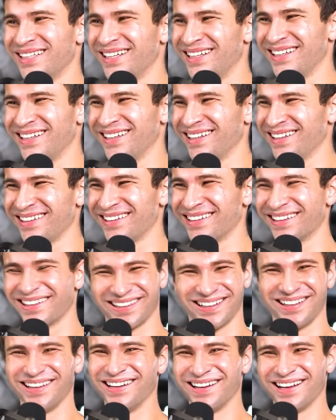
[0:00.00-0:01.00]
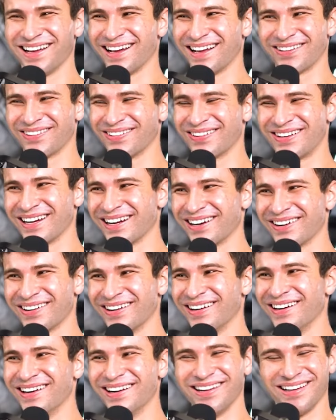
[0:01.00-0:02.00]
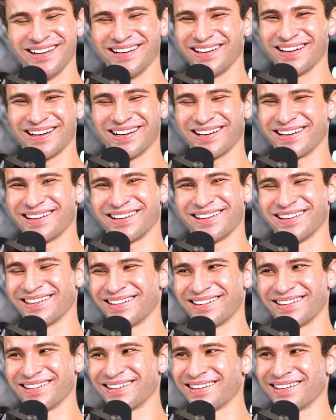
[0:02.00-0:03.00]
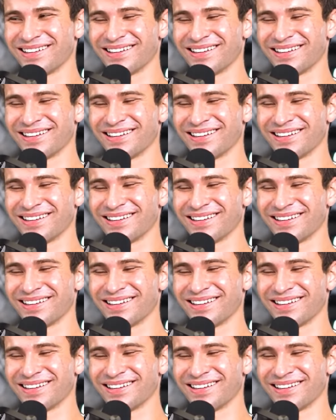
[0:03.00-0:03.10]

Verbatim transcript: I don't care. Yeah.